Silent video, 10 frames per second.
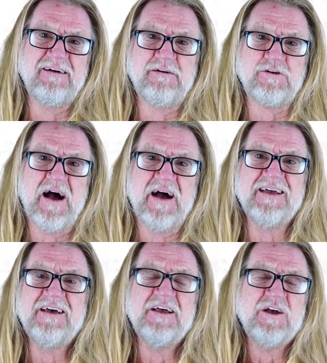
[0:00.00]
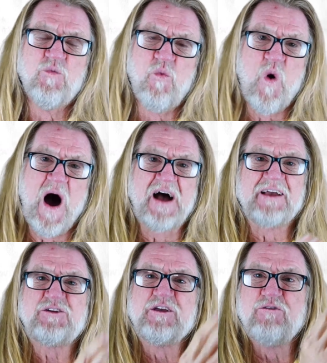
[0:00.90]
Okay,
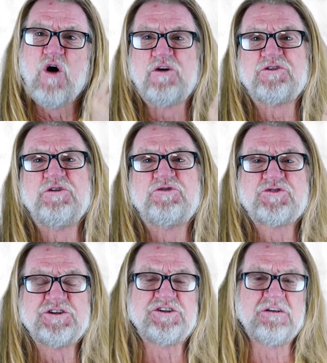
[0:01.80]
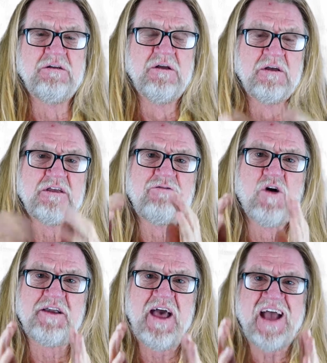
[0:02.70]
what you've got nutrition, you've
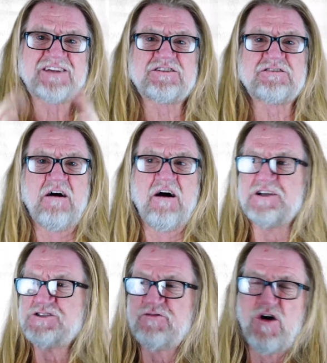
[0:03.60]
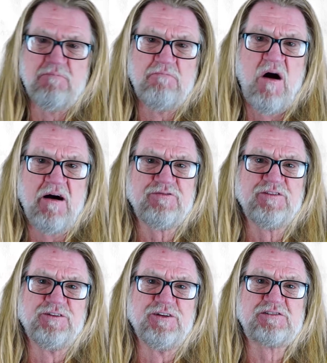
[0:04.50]
got exercise, you've got
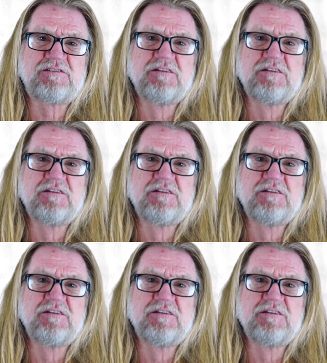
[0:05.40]
mindfulness.